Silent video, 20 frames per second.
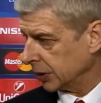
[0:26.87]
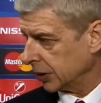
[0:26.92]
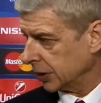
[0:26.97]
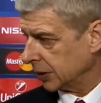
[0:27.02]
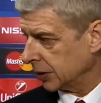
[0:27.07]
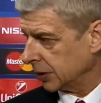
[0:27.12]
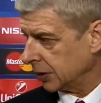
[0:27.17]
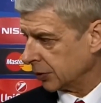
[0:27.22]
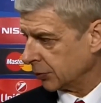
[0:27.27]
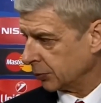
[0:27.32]
uh,
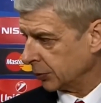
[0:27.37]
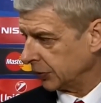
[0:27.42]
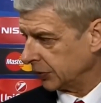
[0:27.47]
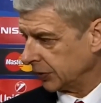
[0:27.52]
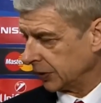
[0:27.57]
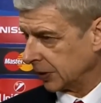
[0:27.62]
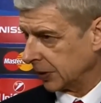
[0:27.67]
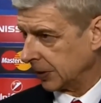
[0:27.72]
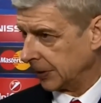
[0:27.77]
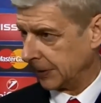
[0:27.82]

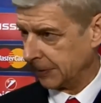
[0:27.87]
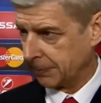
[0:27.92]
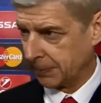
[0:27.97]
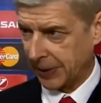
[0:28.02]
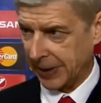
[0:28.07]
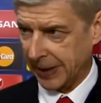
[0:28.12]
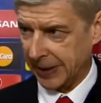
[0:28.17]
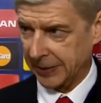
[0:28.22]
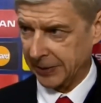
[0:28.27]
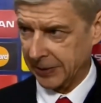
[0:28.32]
recently
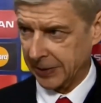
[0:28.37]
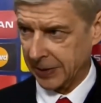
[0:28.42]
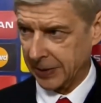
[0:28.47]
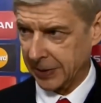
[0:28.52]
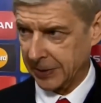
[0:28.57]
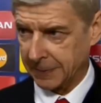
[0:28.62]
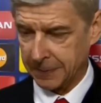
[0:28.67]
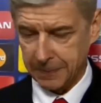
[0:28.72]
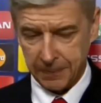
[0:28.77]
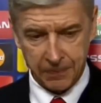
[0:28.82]
played
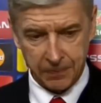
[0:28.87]
uh,